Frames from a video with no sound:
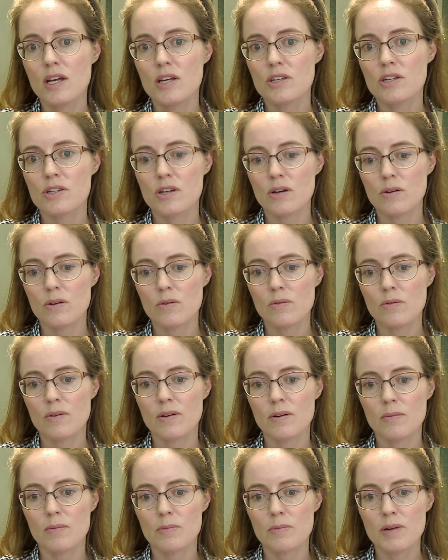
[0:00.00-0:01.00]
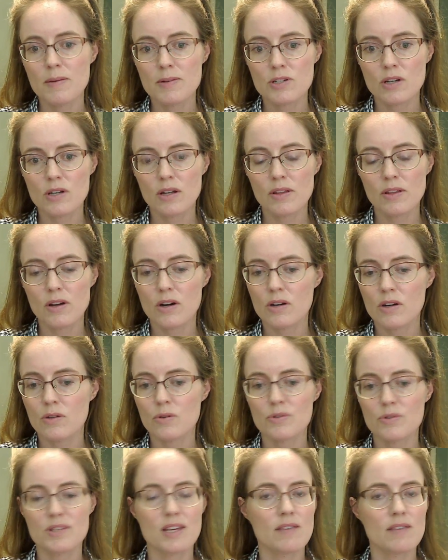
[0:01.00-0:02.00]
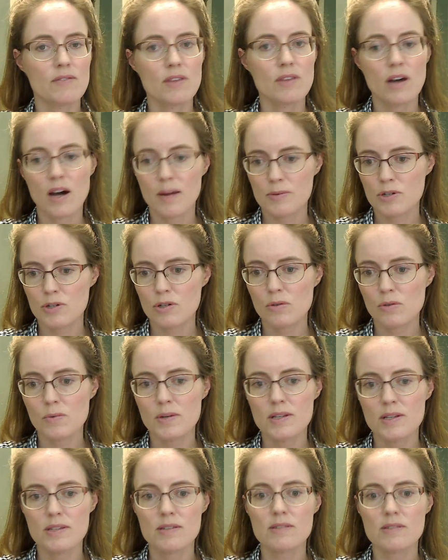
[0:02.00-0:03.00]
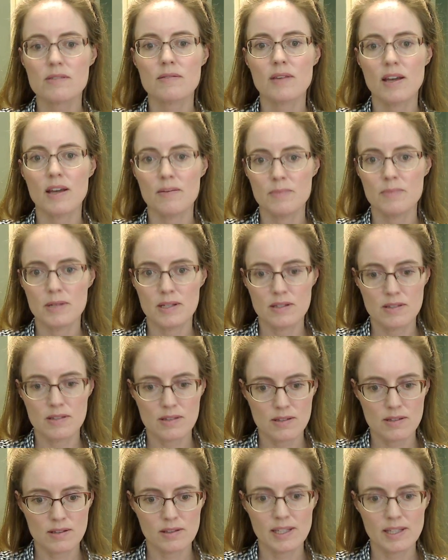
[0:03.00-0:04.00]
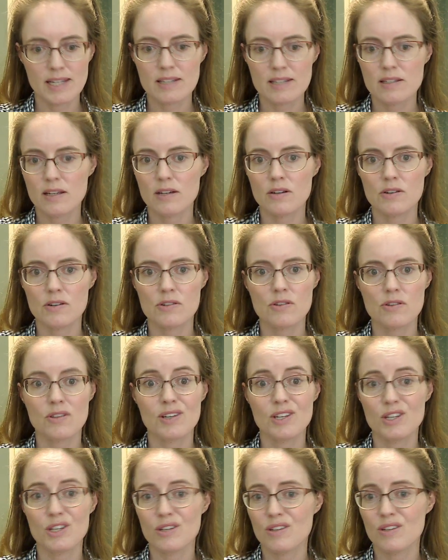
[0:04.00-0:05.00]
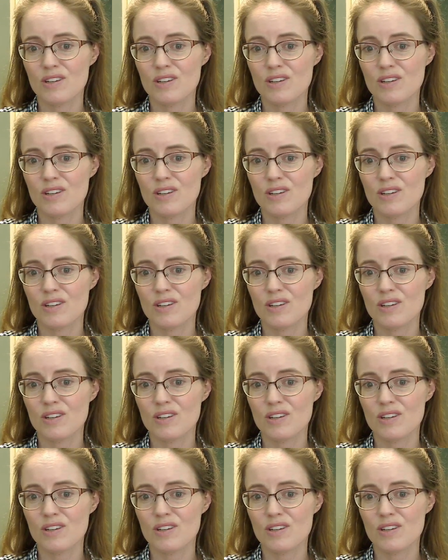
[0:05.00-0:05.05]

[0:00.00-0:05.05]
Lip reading: So pretty much all the articles, even the optional ones, have been linked here so that,